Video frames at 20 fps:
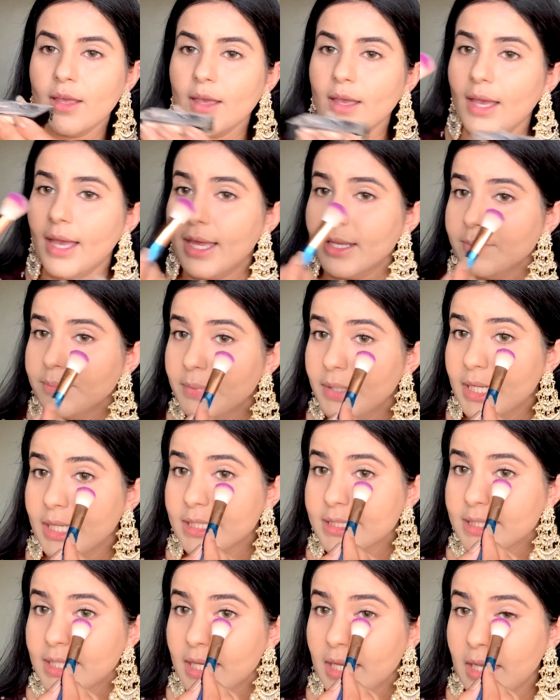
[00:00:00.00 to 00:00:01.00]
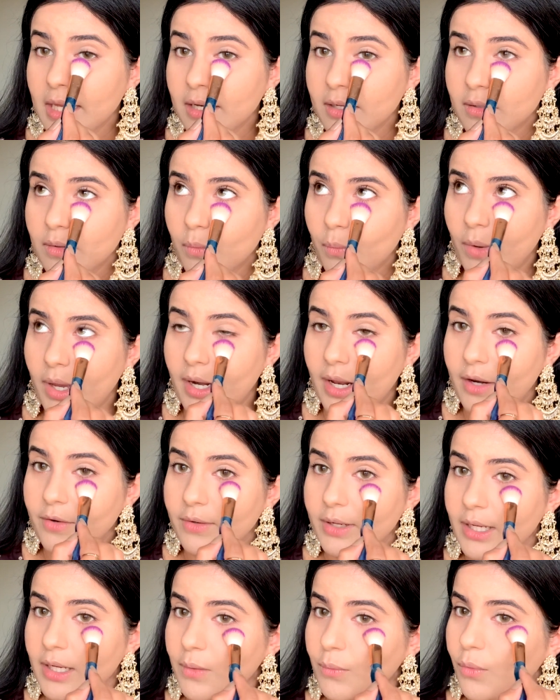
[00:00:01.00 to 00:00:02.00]
and placing it where I
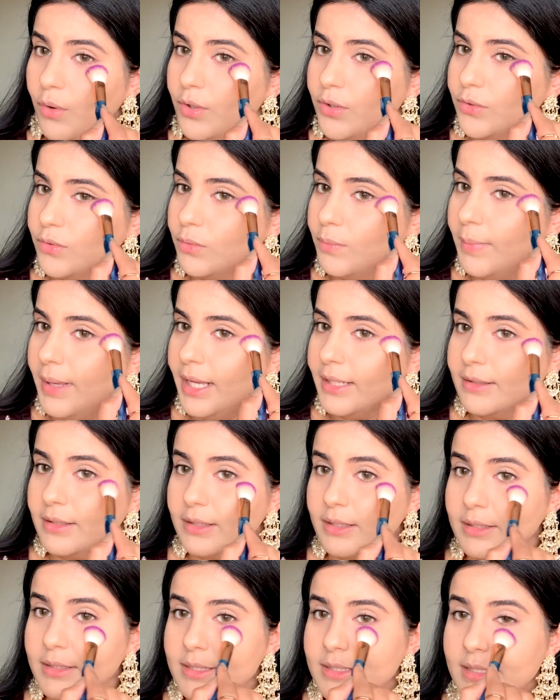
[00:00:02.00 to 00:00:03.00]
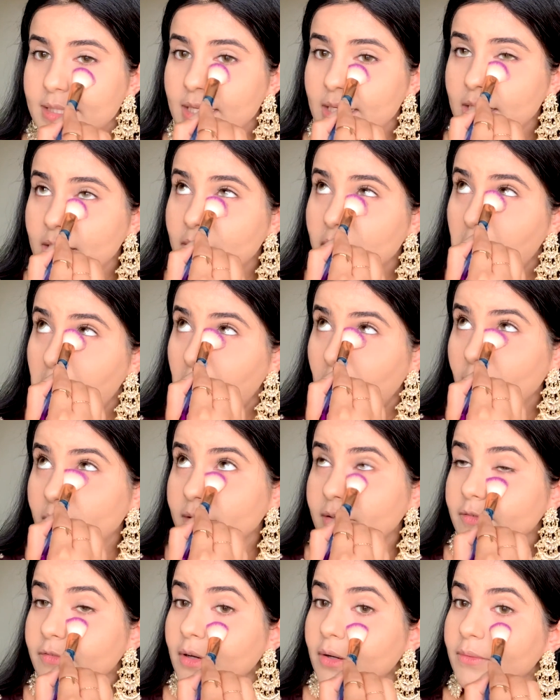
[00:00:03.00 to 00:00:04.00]
really want to bake the concealer or
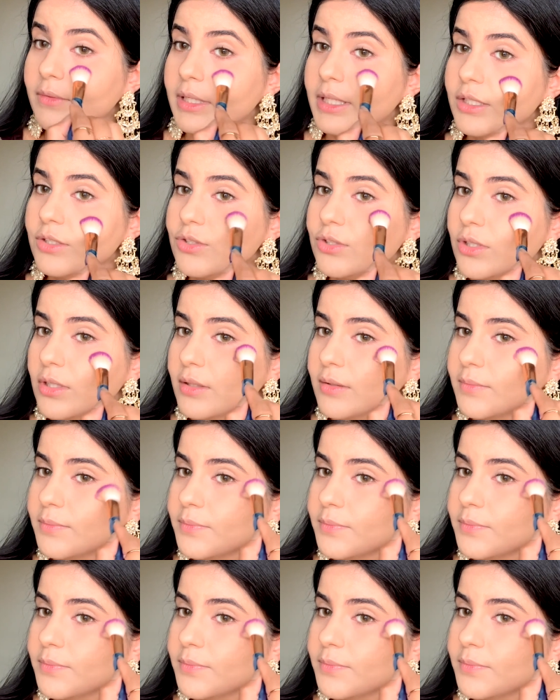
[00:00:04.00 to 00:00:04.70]
the foundation.